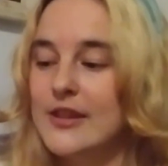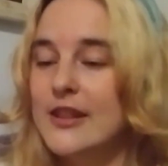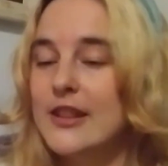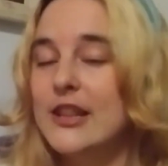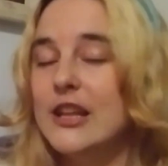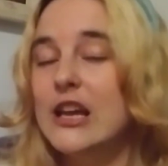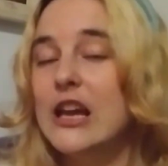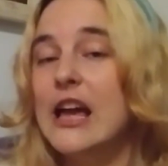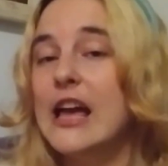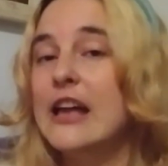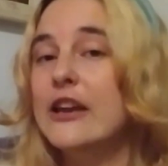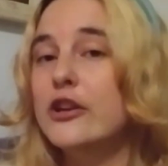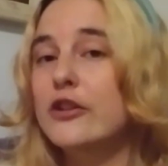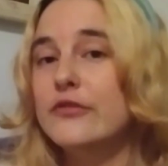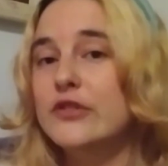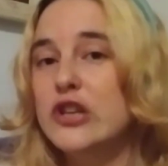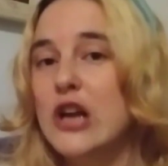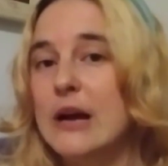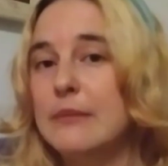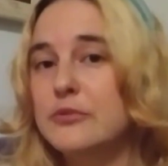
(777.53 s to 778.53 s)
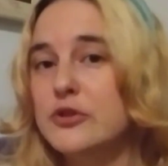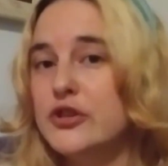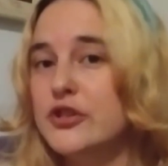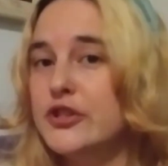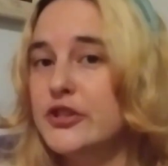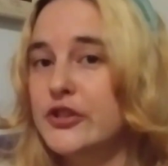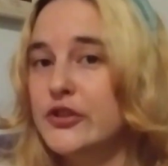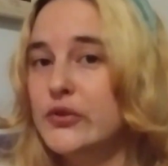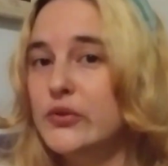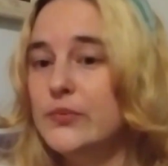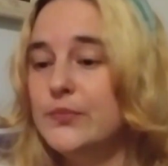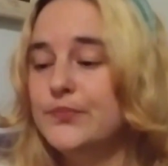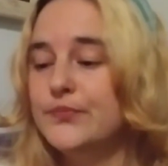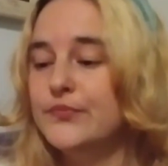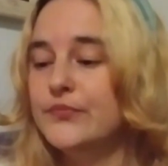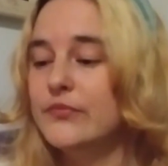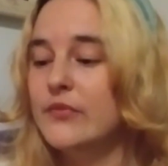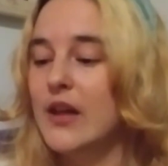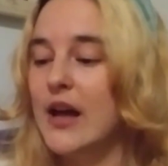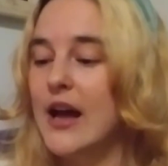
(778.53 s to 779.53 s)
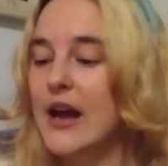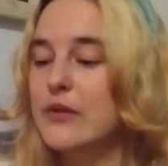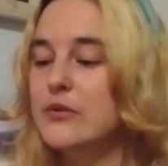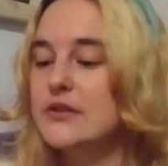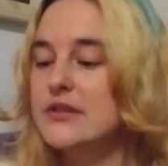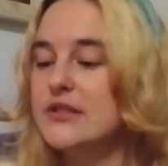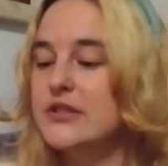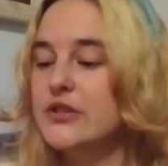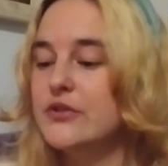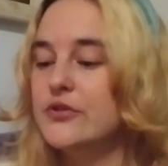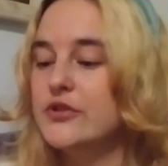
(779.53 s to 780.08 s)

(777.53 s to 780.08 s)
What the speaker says: The end of chapter 2. I will see you